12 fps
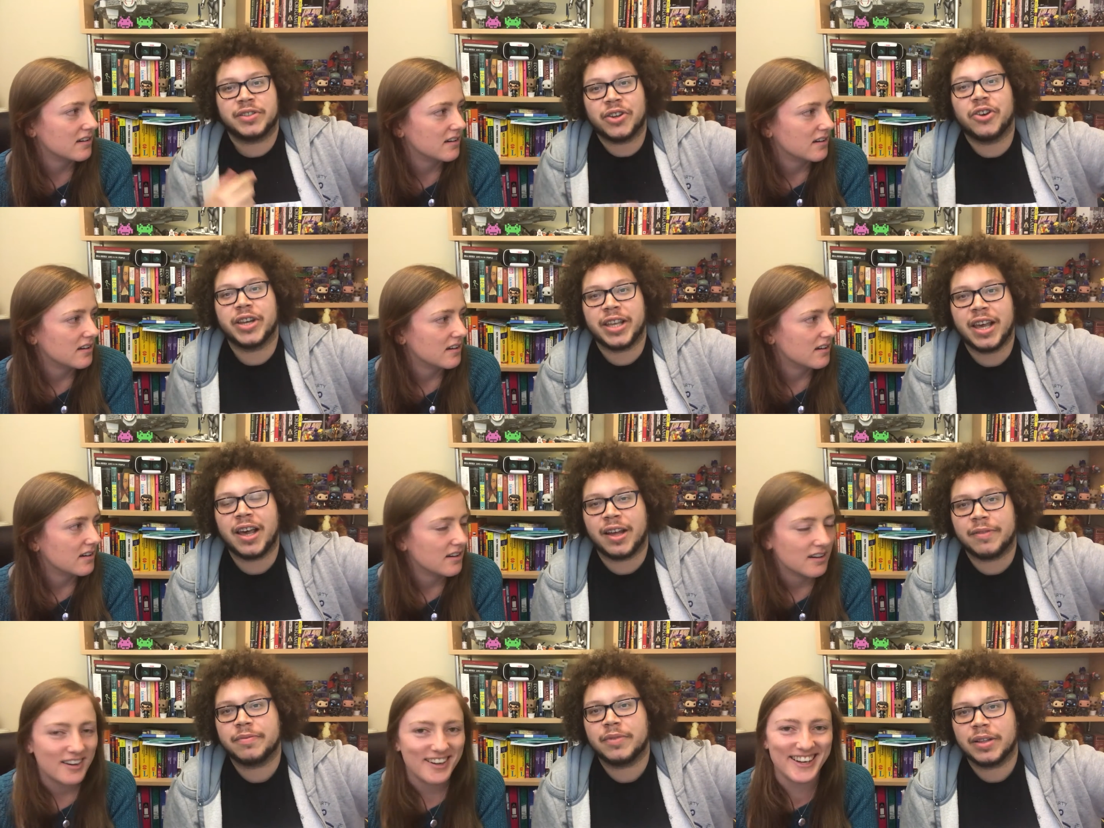Speaker 1: Sorry,
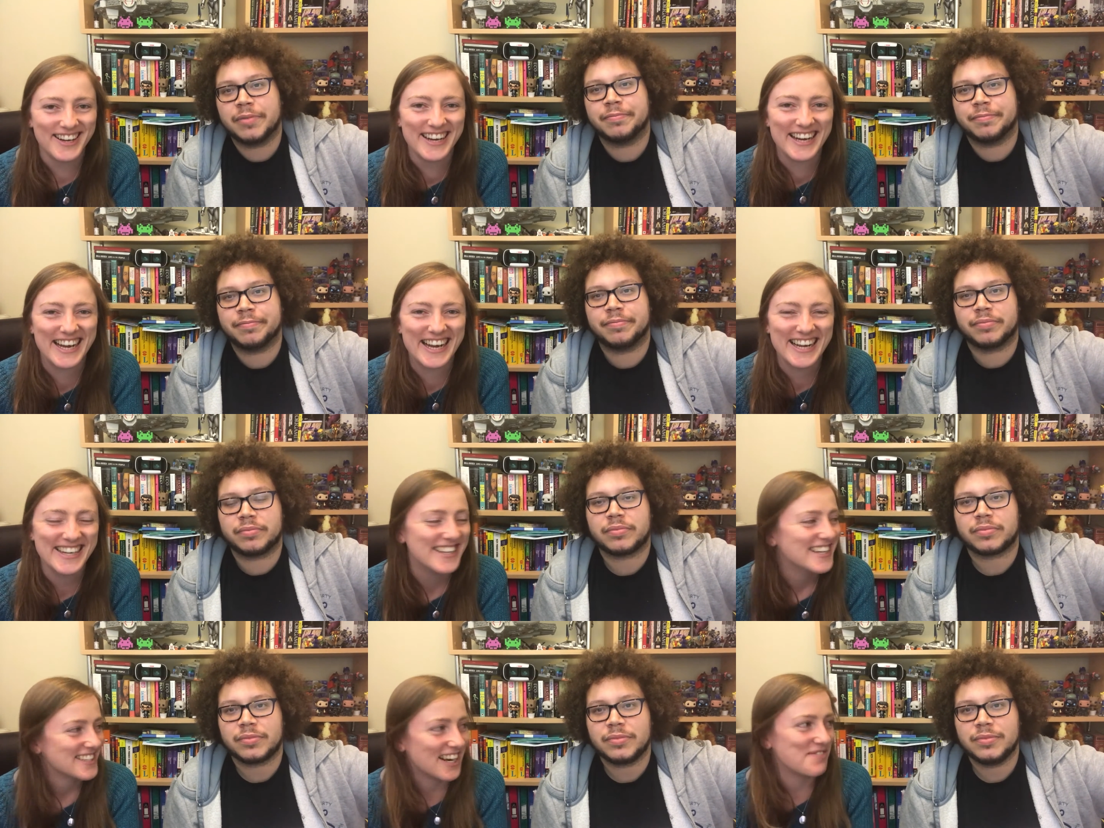yeah.
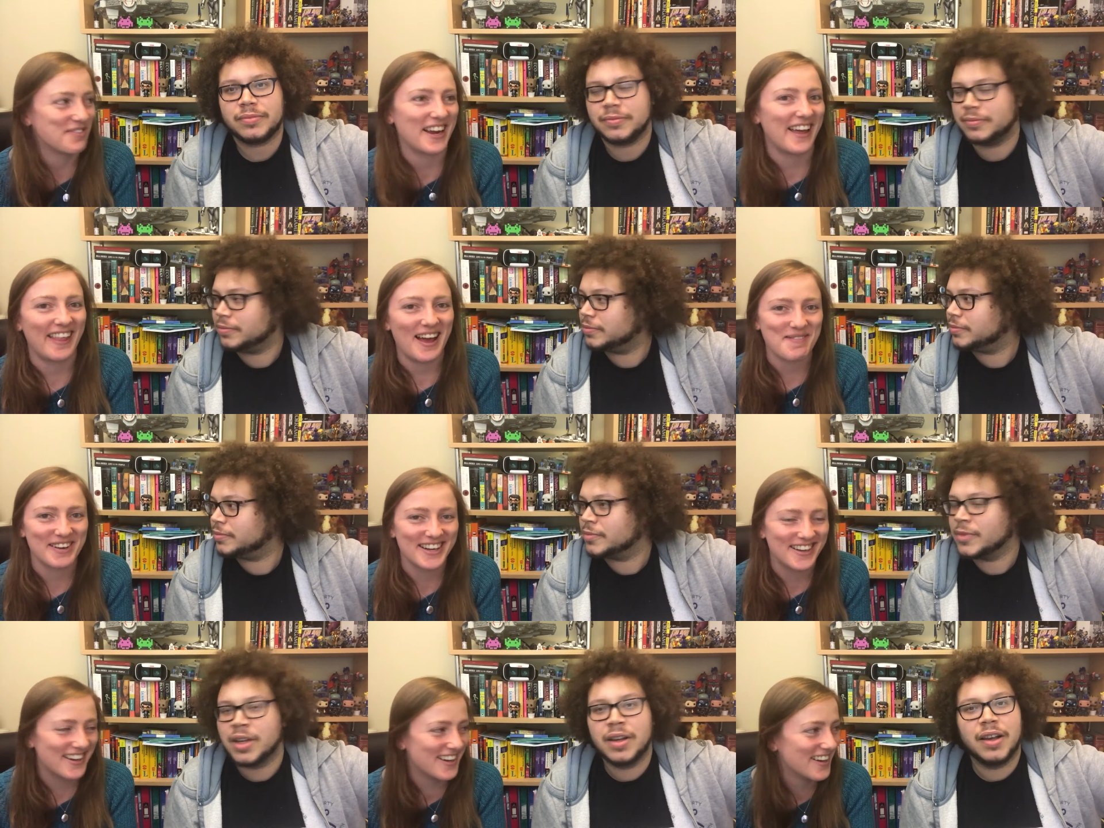
Speaker 2: Don't forget that
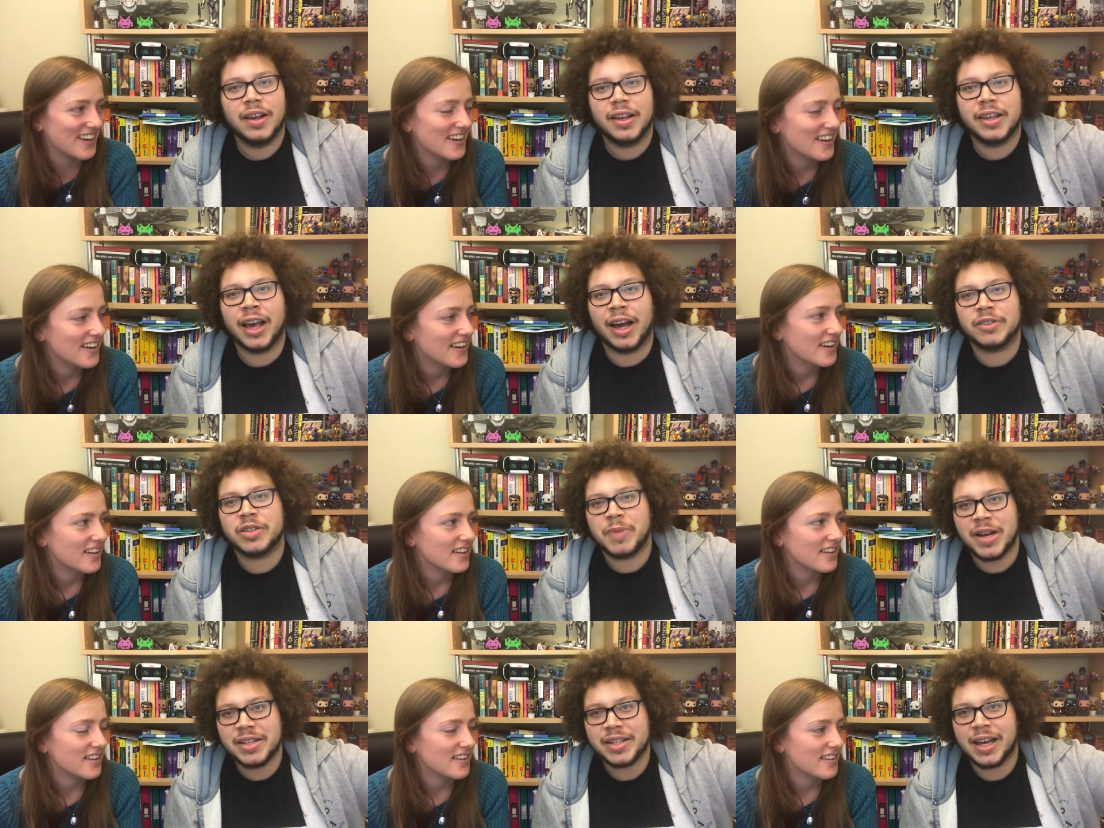bit.
Speaker 1: Yeah, she
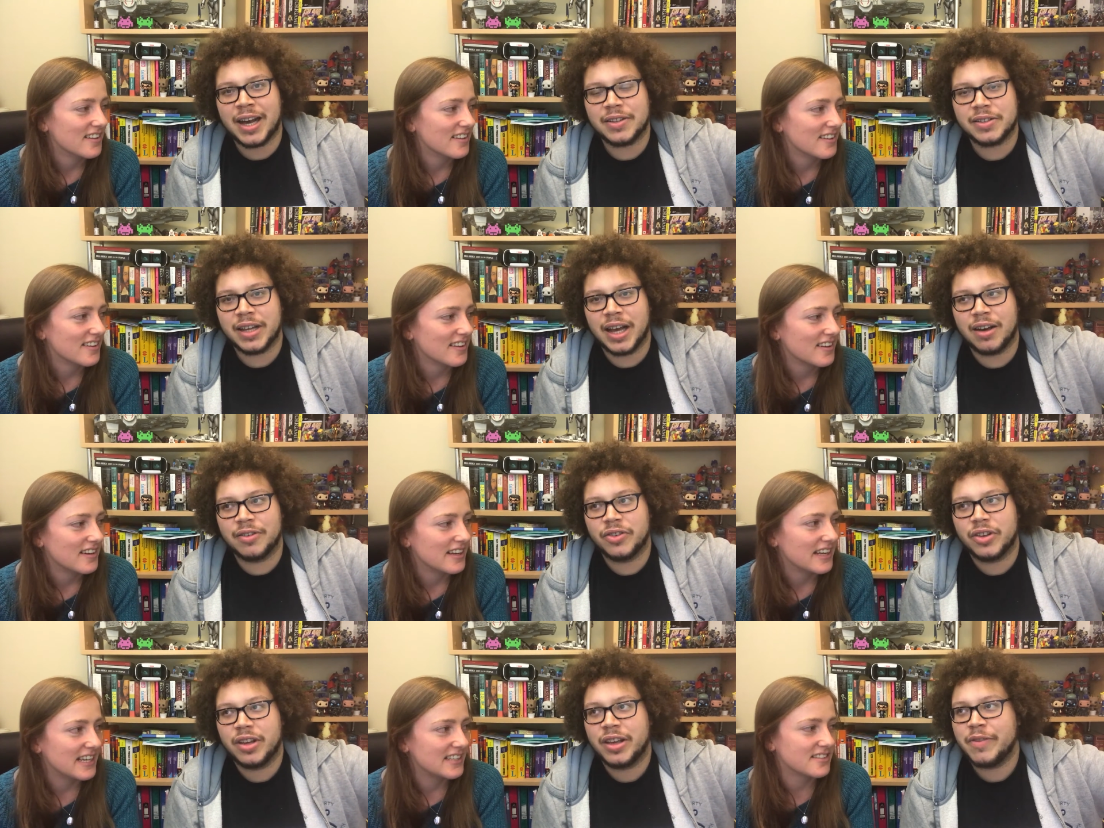burns the house
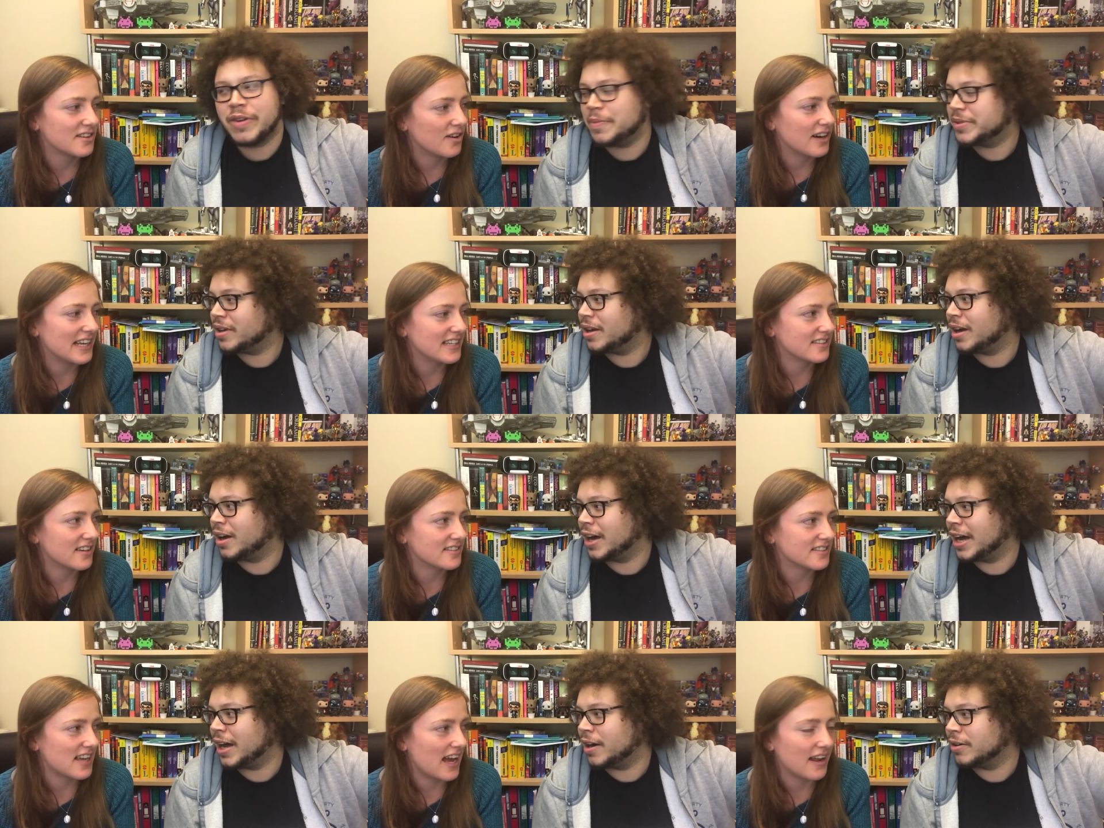down.
Speaker 2: He's he rips not, her he's
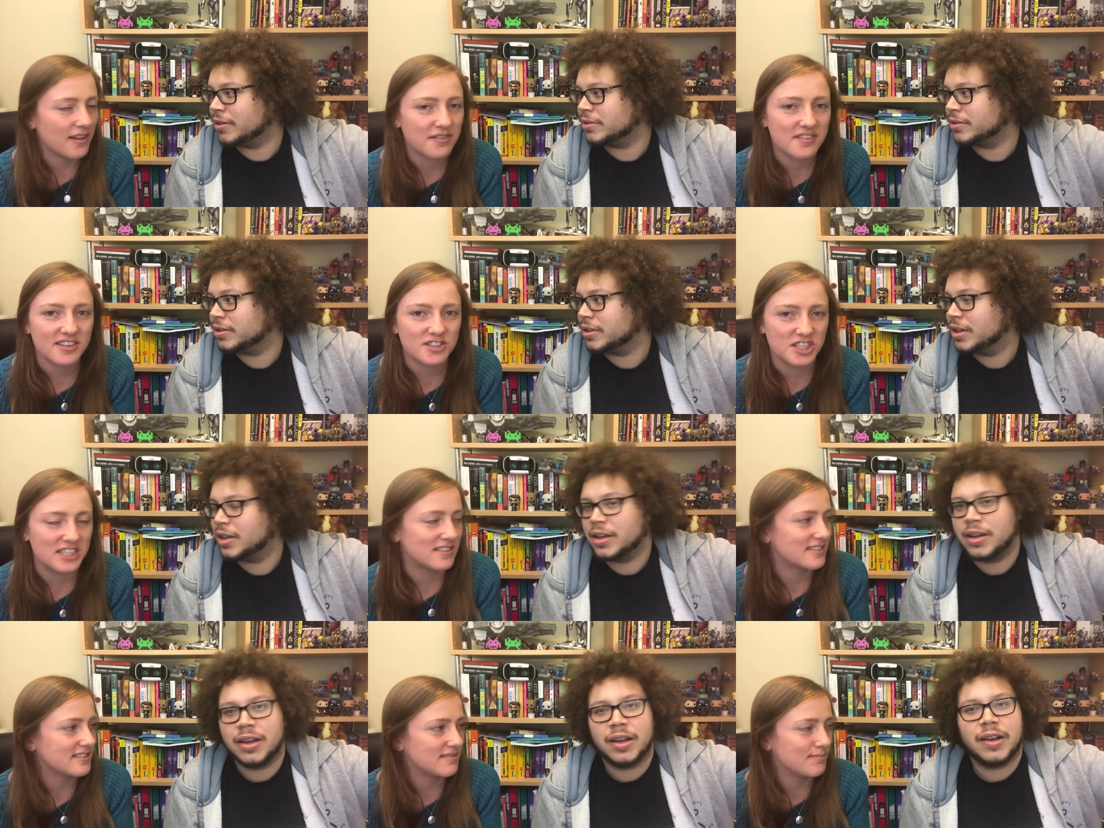heart unscathed. Out.
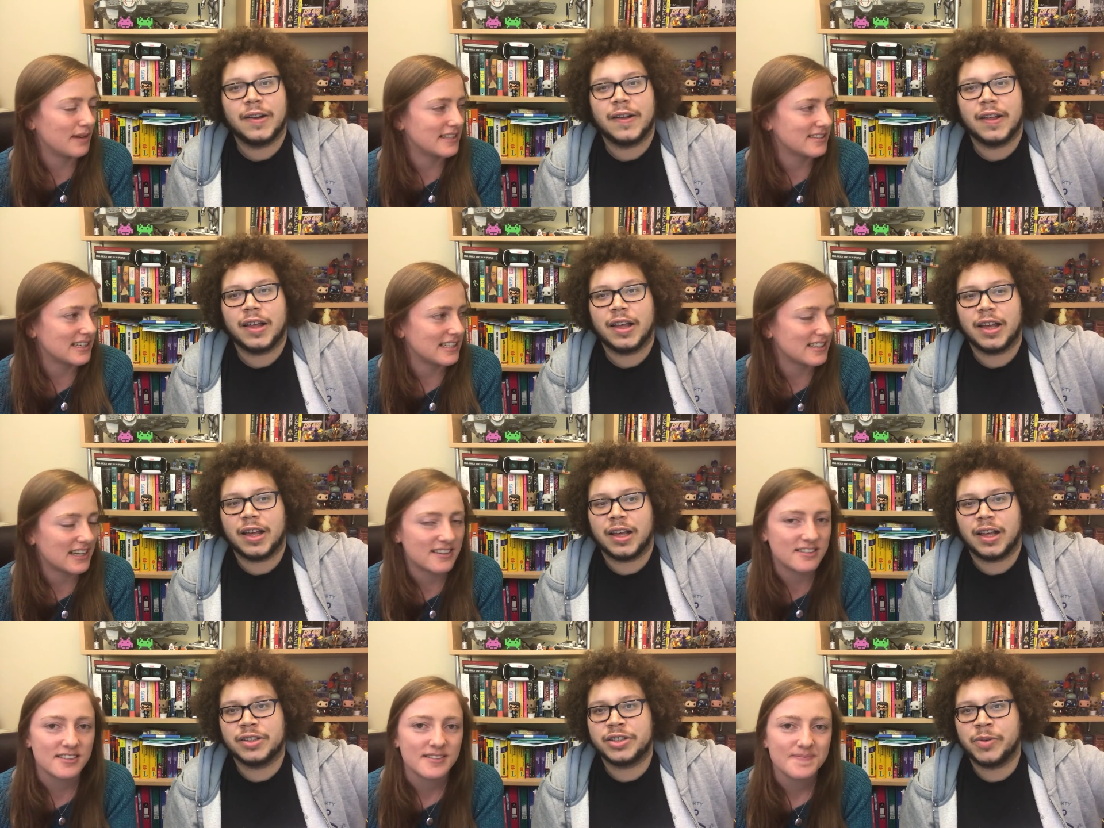She's basically dead.